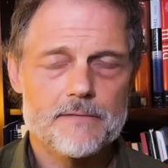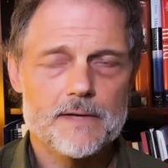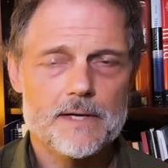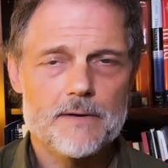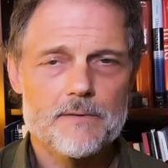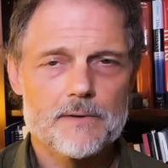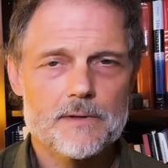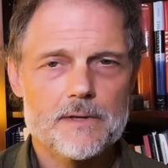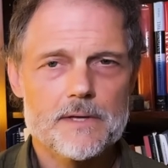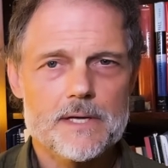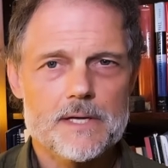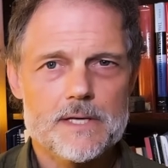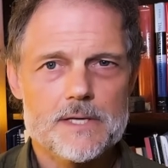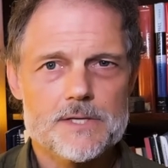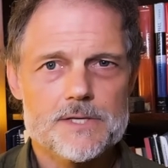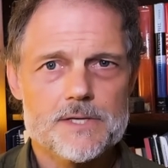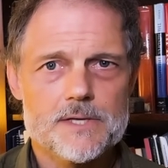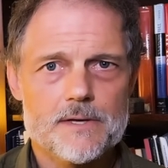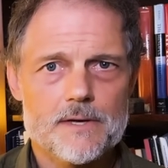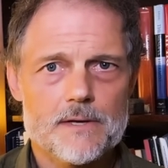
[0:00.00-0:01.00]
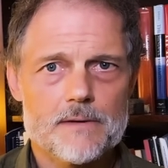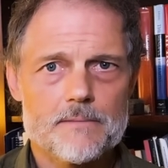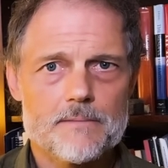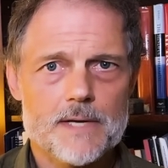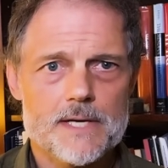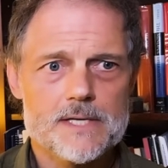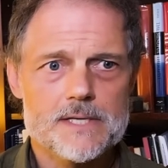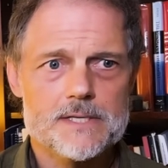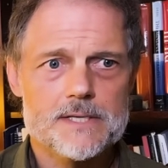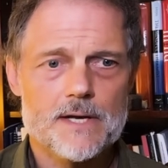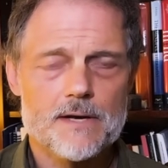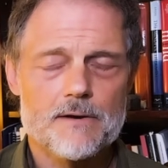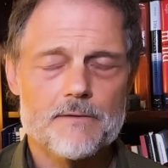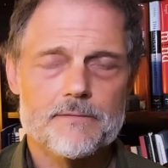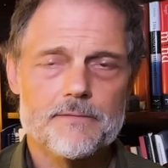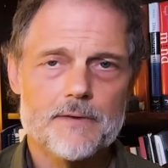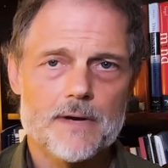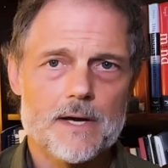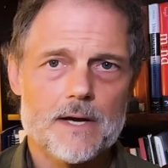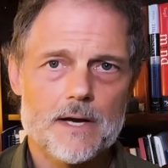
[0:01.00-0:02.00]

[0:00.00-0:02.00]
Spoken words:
and I really consider myself